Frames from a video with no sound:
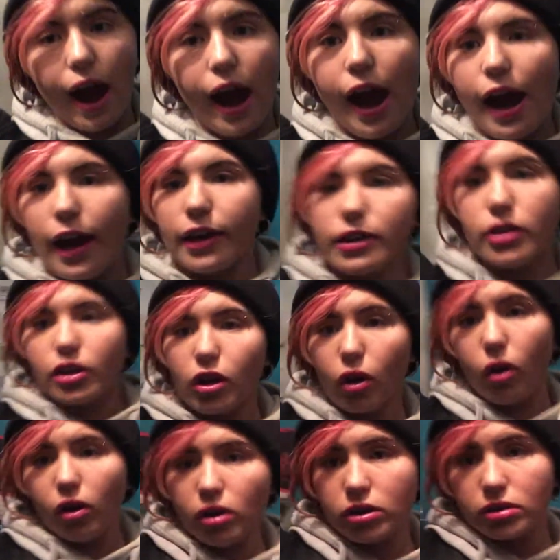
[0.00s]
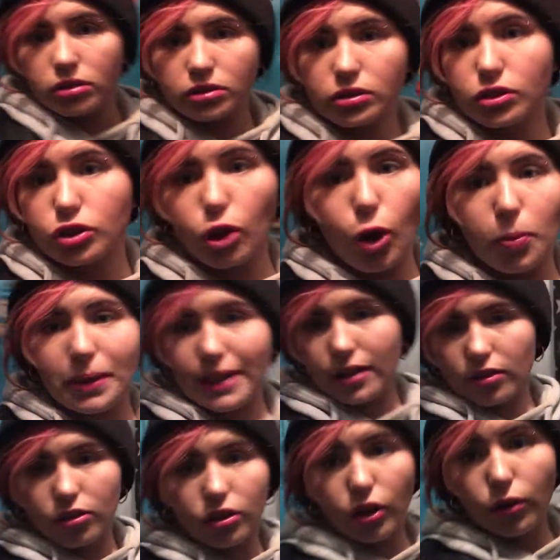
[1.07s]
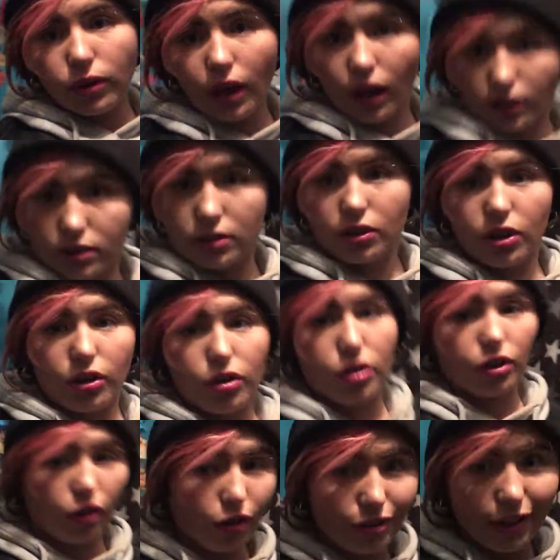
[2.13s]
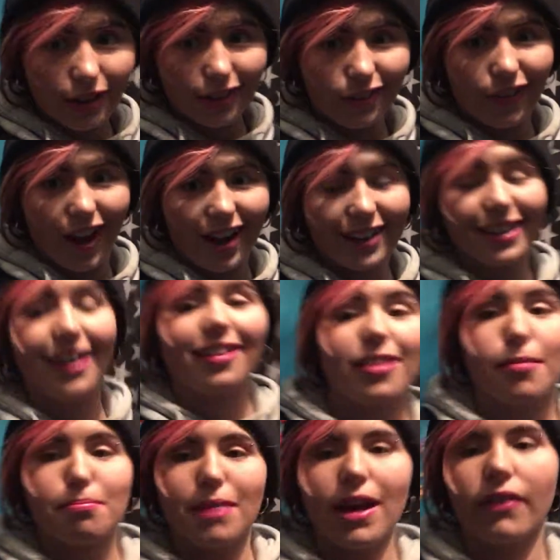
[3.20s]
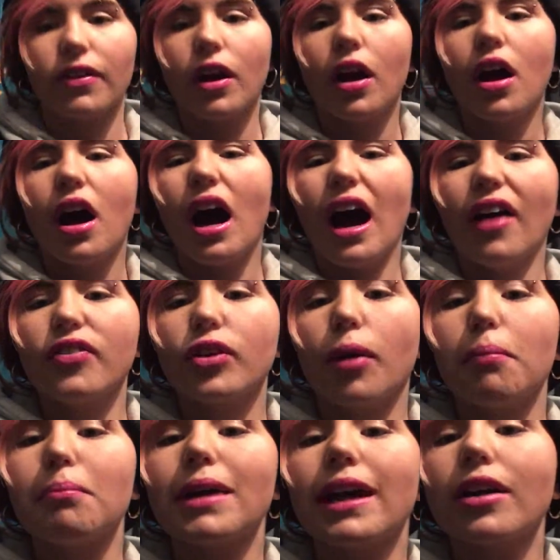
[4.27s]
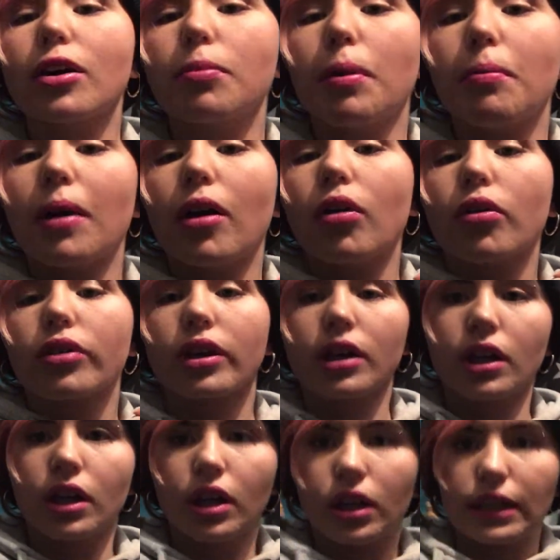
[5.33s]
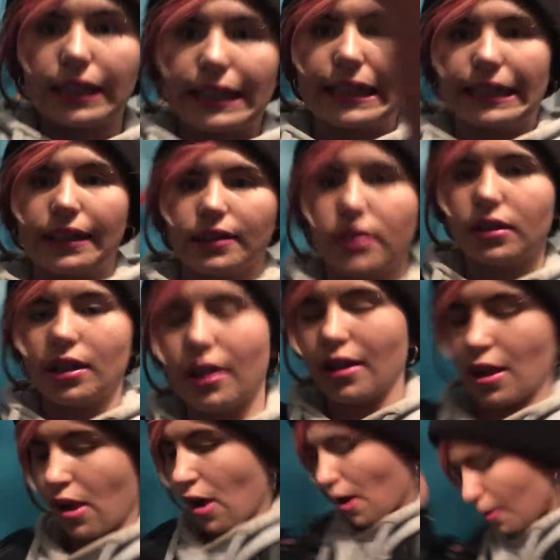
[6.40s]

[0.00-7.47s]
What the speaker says: And, you know, nobody can sue you, because you're not saying it's fact, it's a myth. I've got makeup on my hood. But